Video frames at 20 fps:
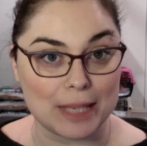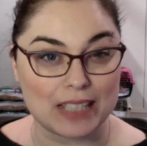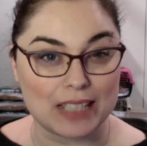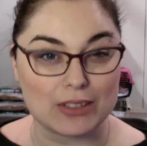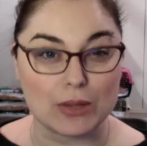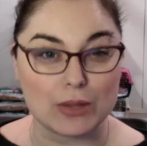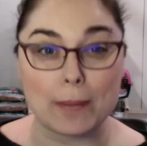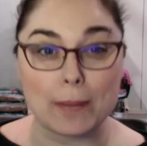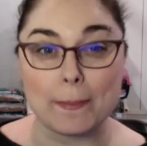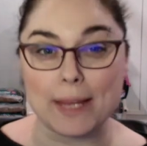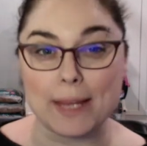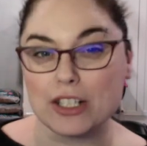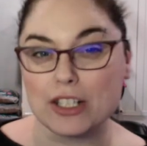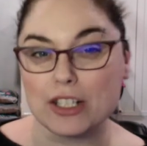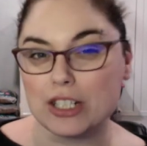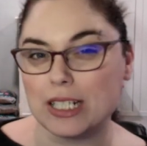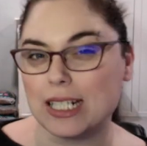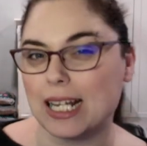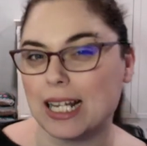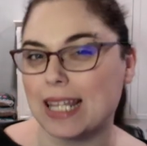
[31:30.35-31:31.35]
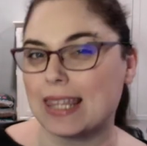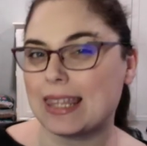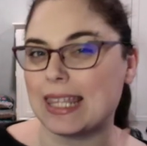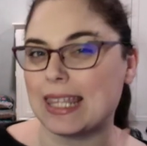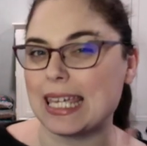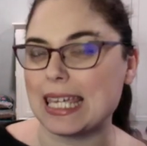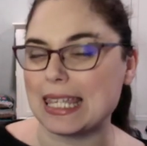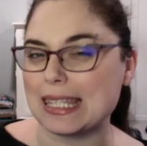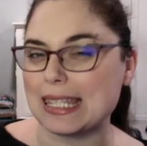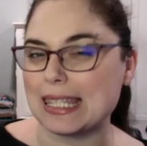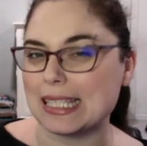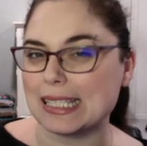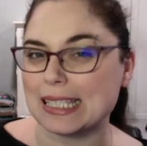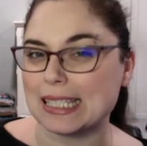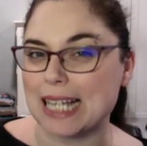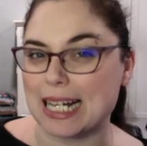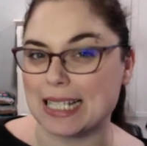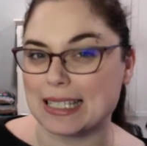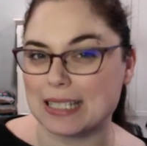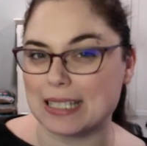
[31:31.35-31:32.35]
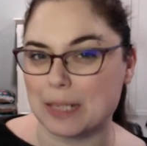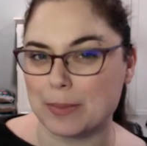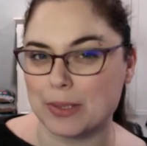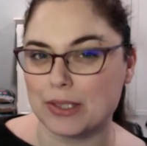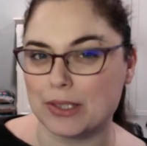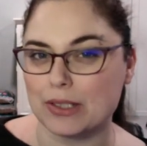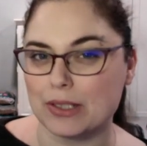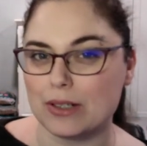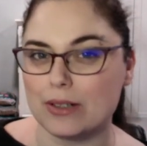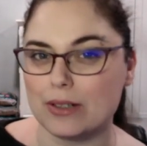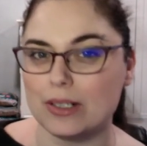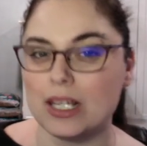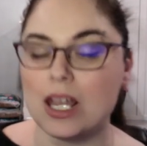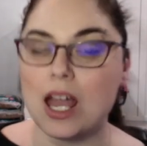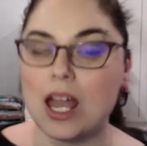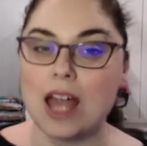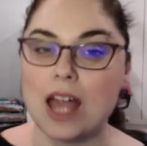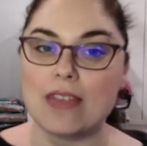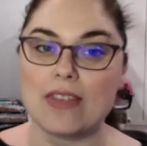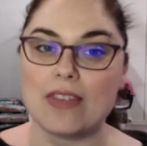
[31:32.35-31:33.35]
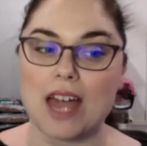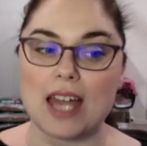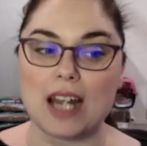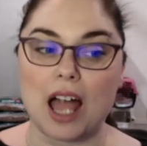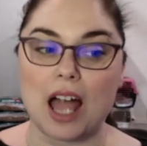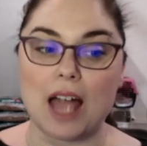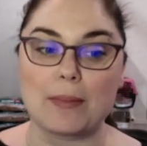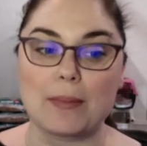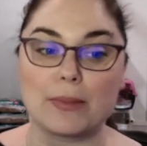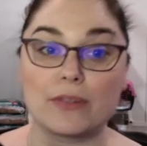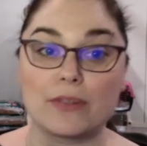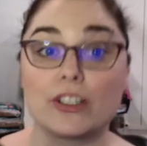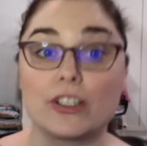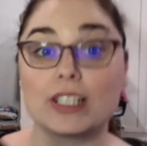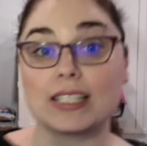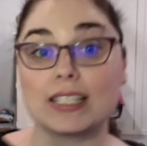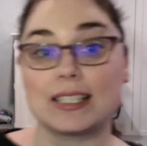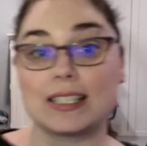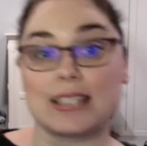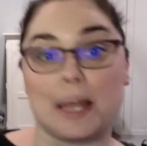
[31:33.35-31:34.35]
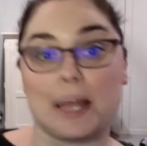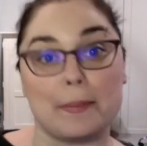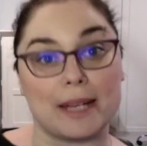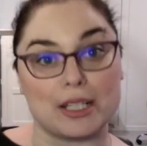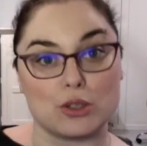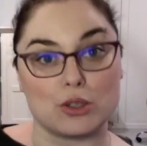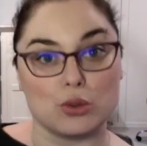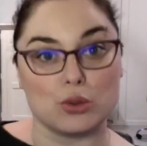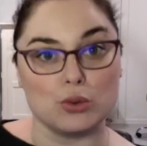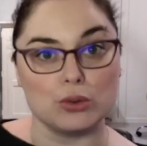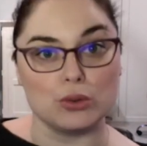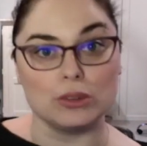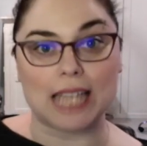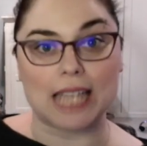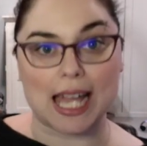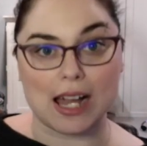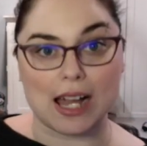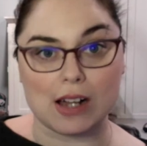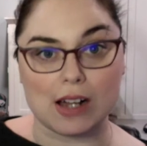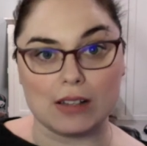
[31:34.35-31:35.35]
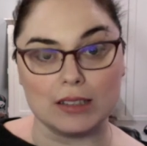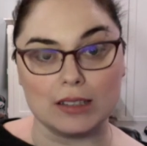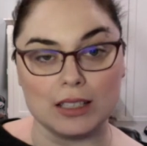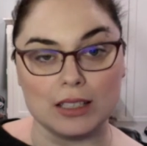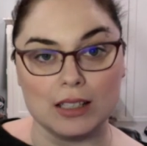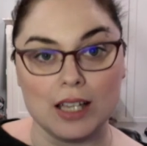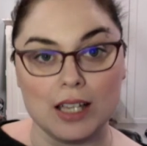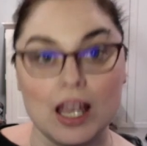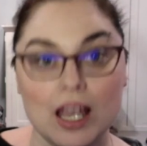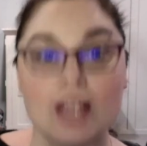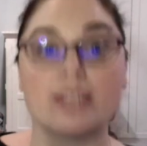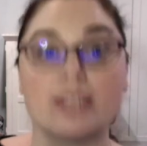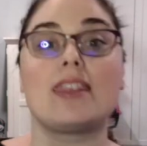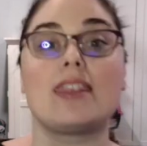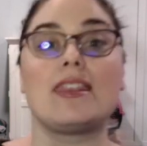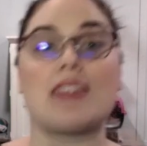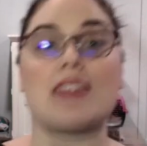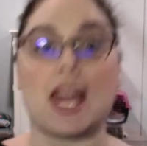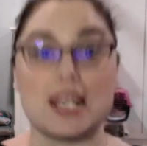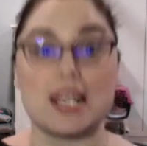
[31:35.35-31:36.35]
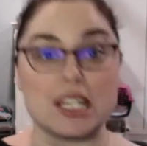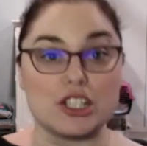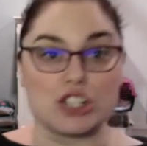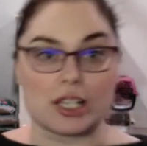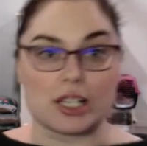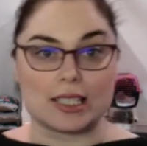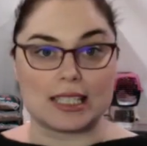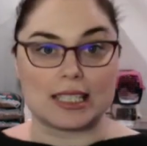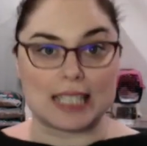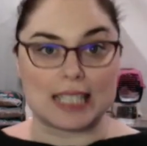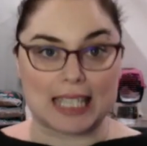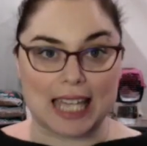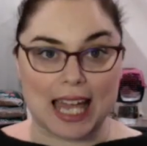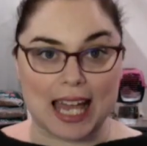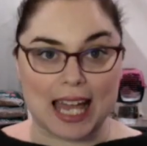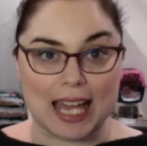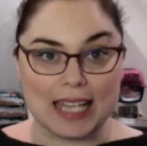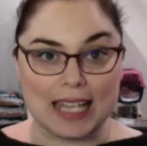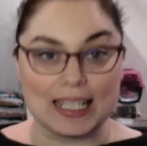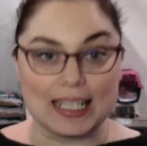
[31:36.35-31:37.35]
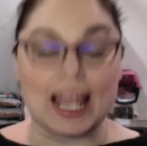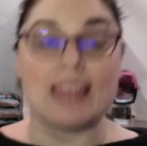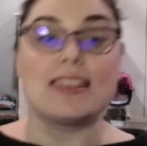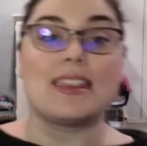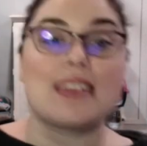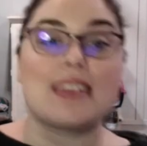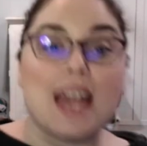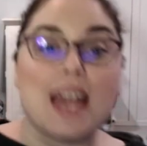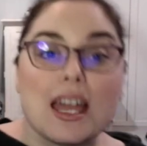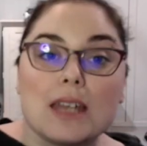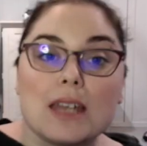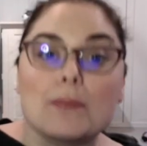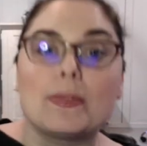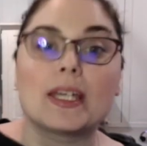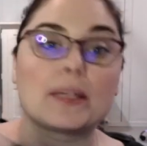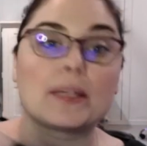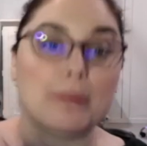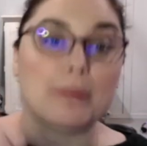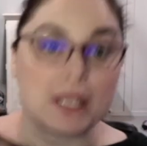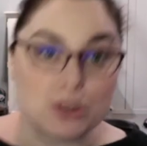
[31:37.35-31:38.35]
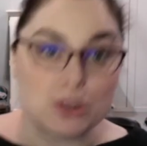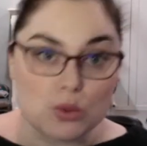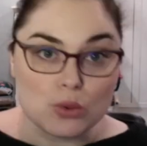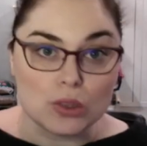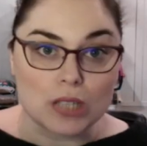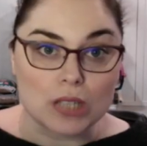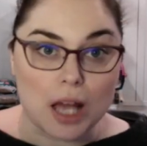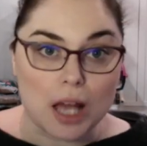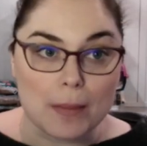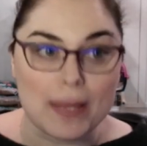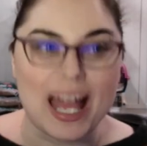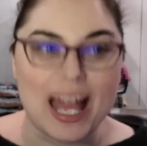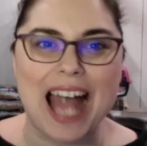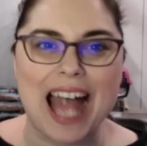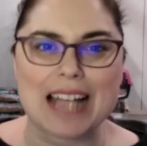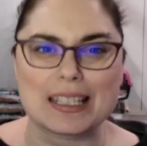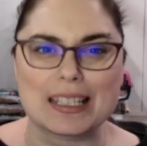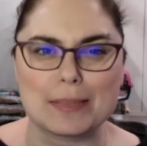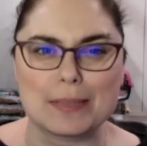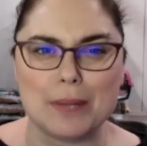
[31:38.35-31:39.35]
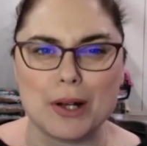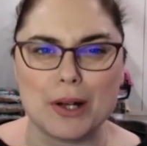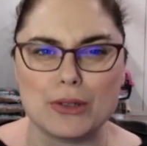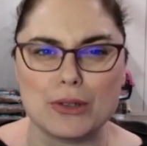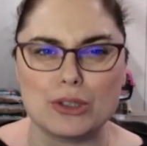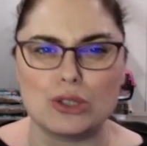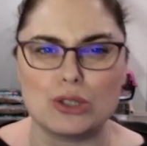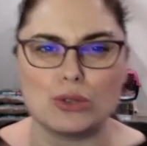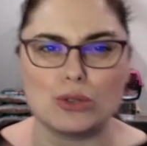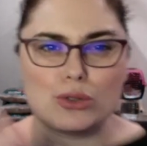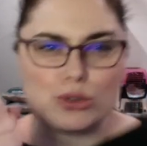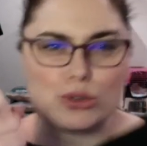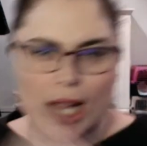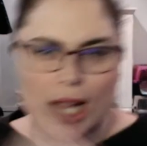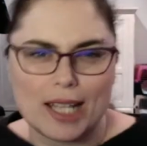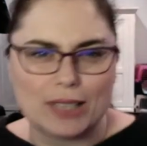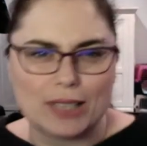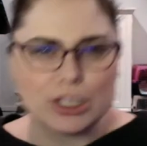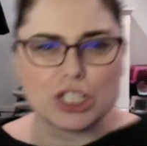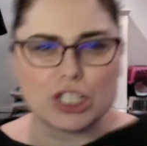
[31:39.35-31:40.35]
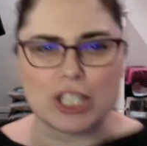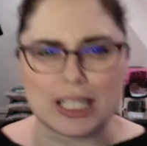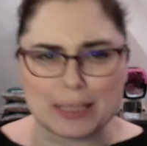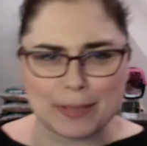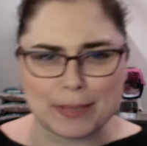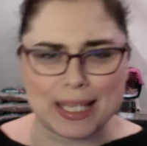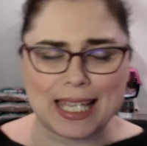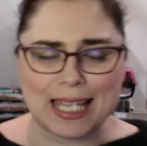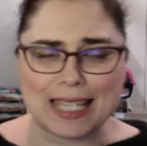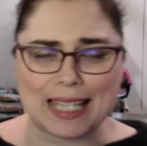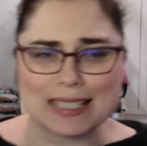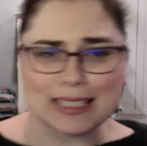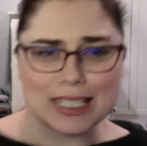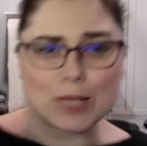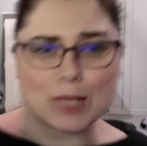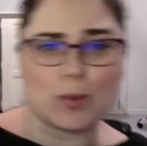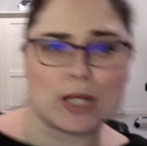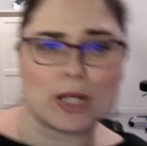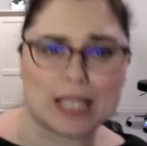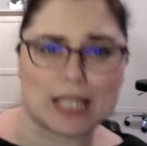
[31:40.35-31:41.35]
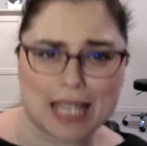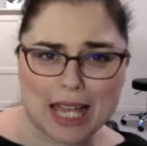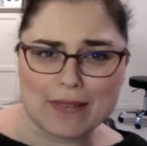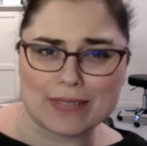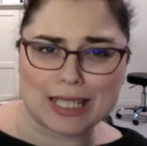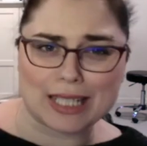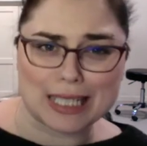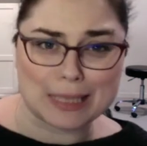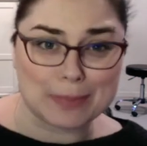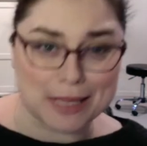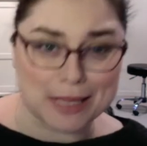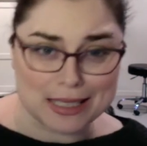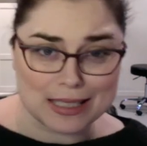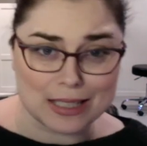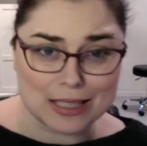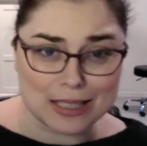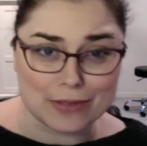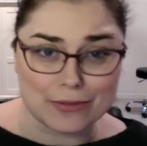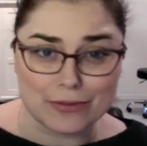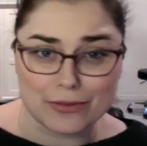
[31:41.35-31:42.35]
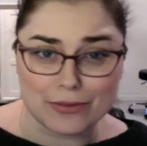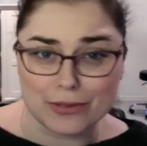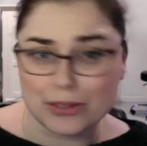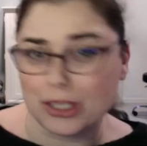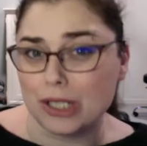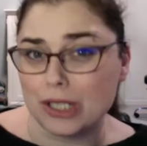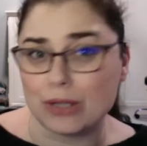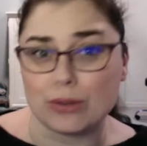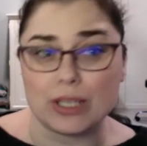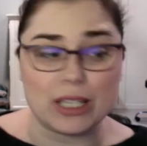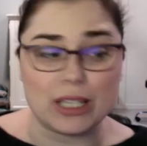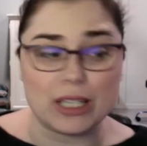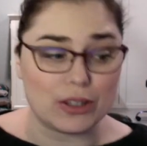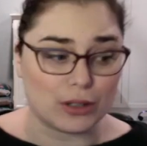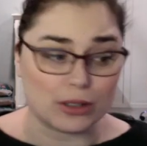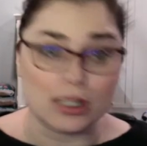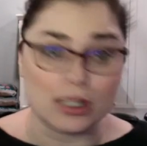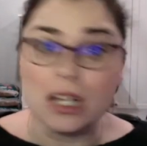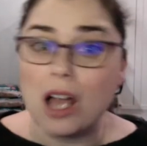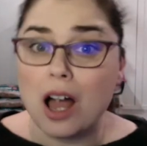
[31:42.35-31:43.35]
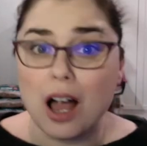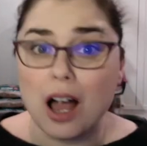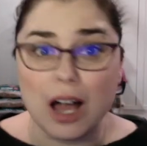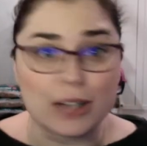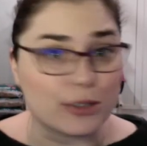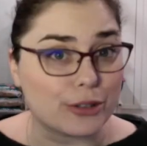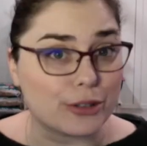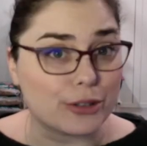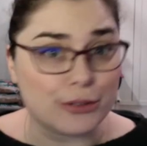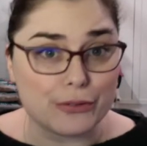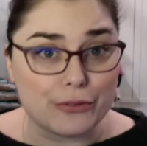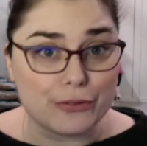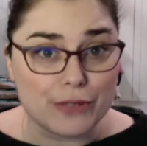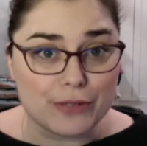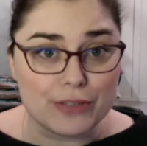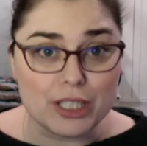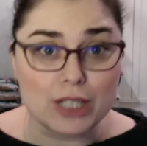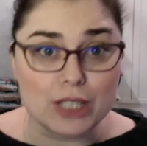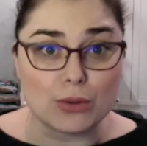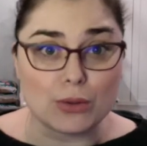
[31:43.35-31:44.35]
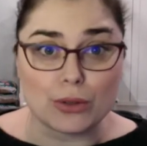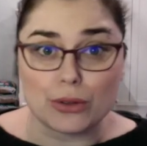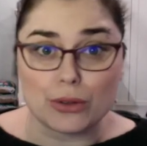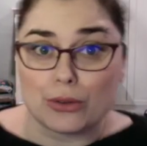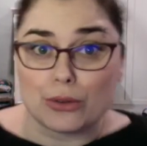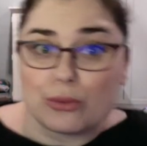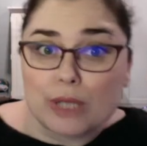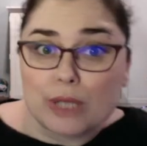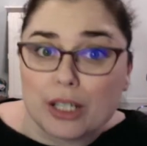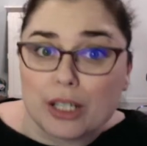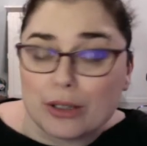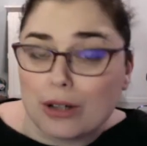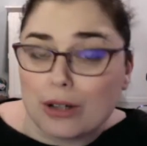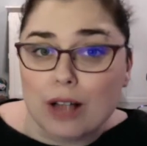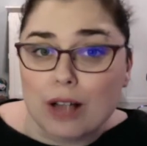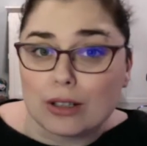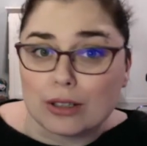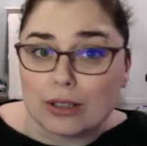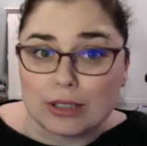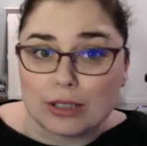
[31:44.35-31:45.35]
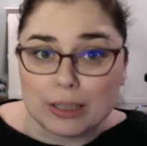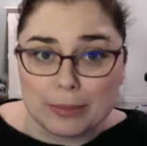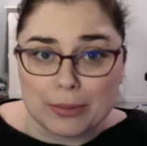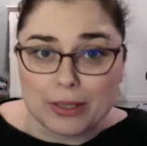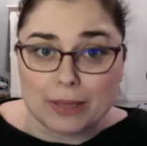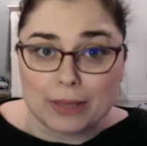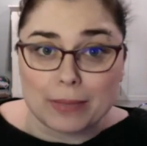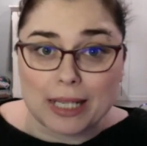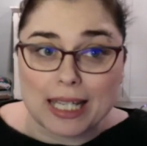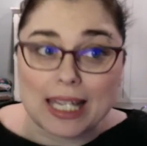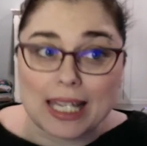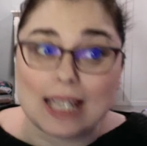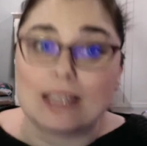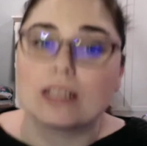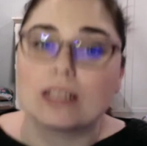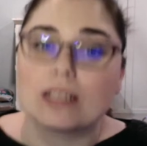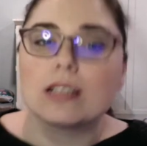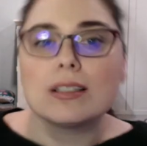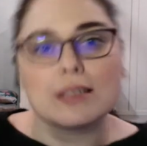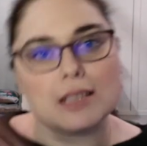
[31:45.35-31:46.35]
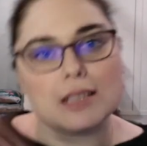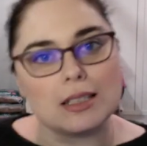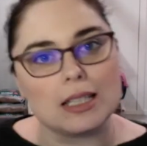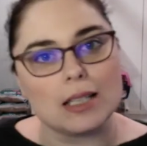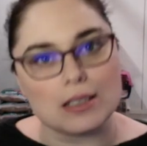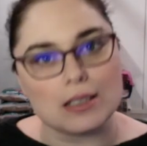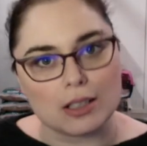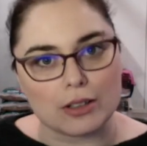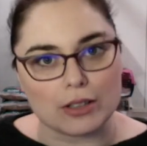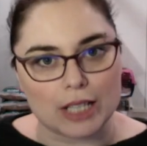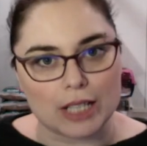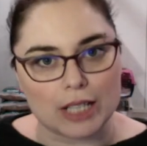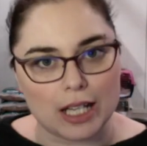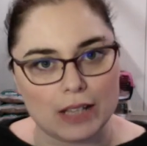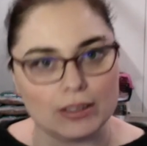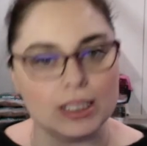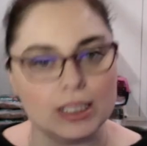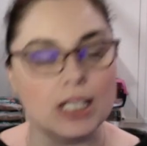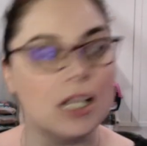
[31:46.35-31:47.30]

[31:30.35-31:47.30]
So I mentioned it, I think in the last episode, that I prefer to set my tool down, then adjust the cat, and then pick my tool up, as opposed to trying to adjust my handling while I have an expensive, either $150 or $300 clipper in my hand. Set that sucker down.